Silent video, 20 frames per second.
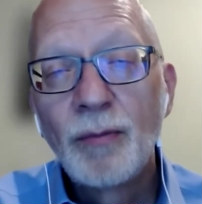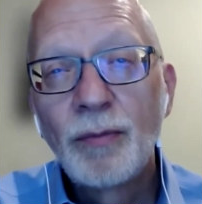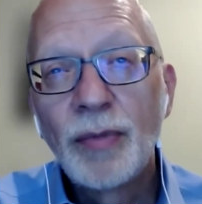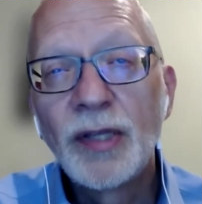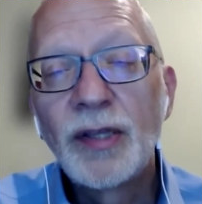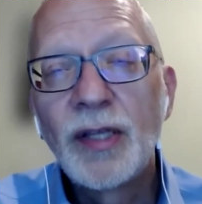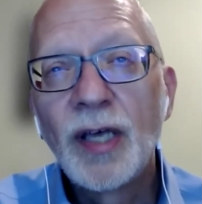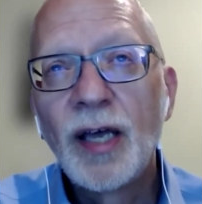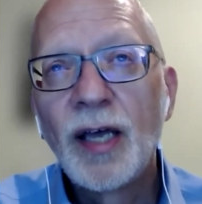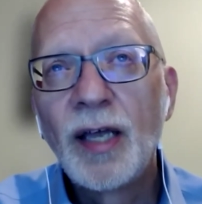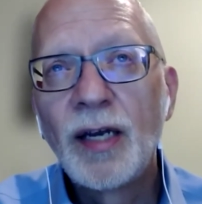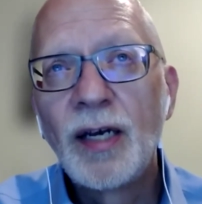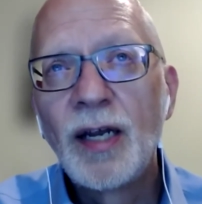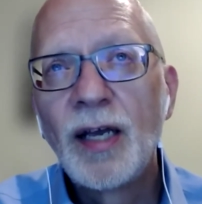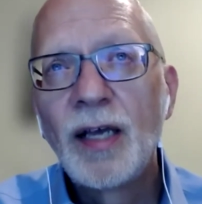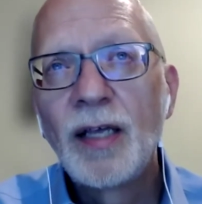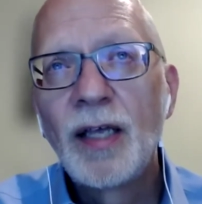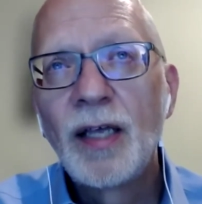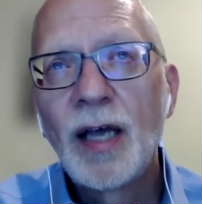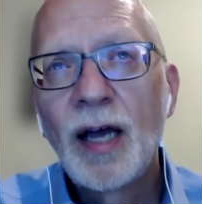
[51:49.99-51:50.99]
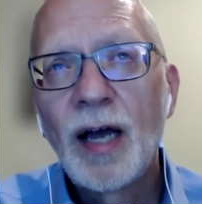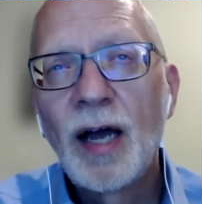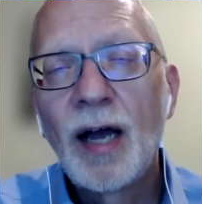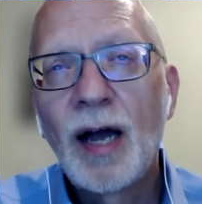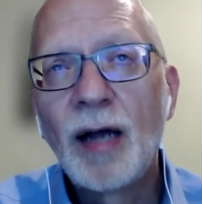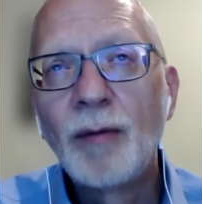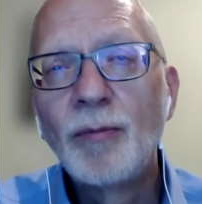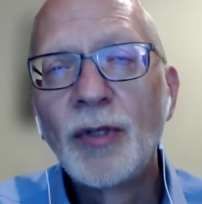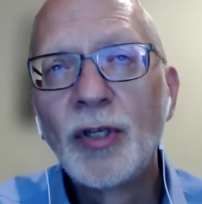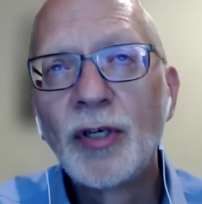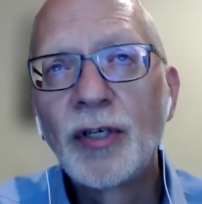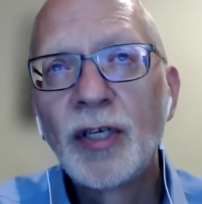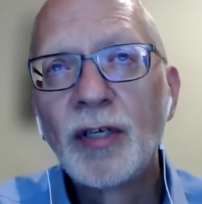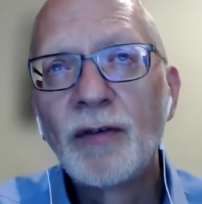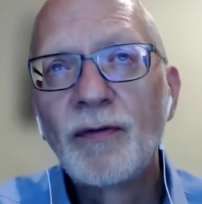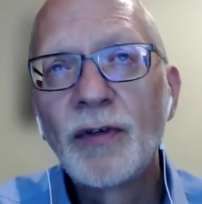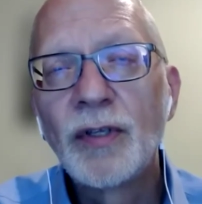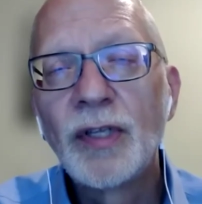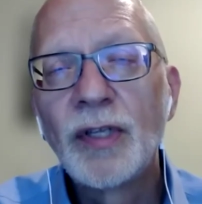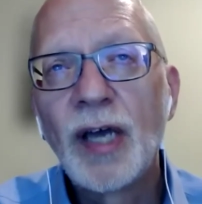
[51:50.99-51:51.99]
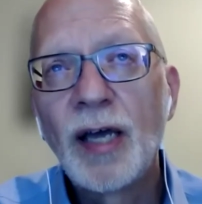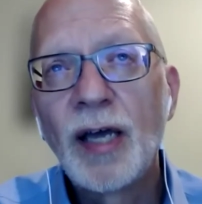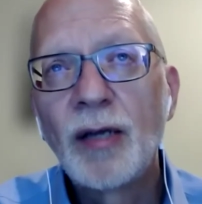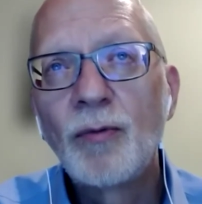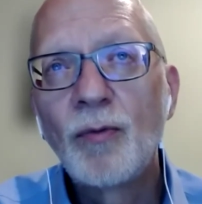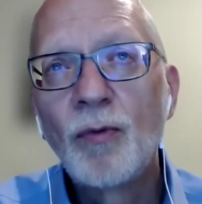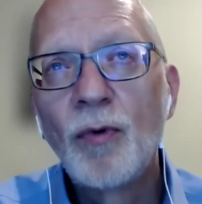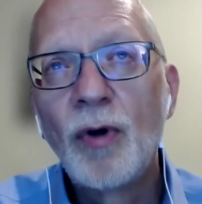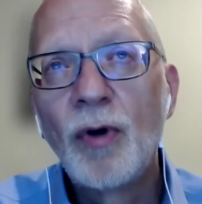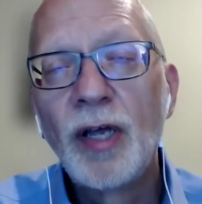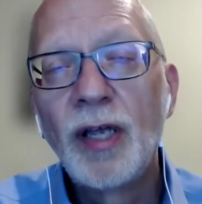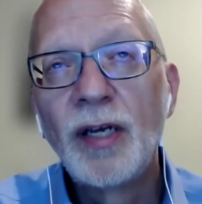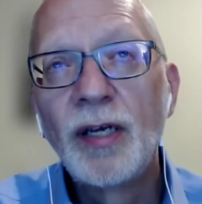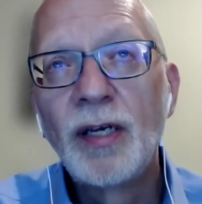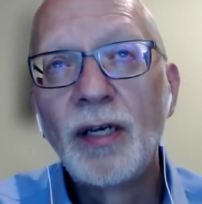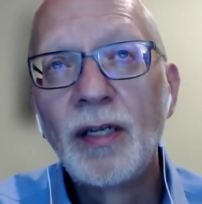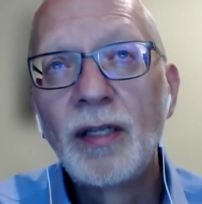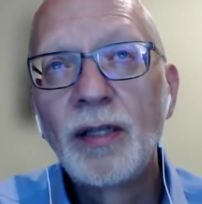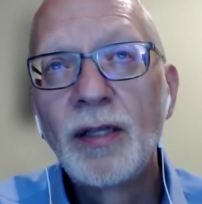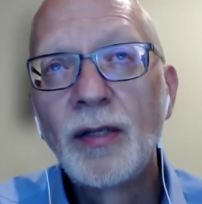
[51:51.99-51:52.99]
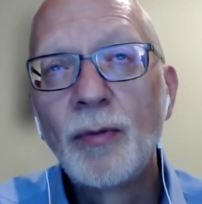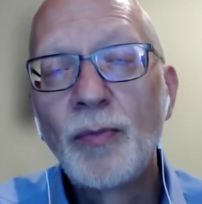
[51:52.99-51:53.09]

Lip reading: but then I'm looking for that when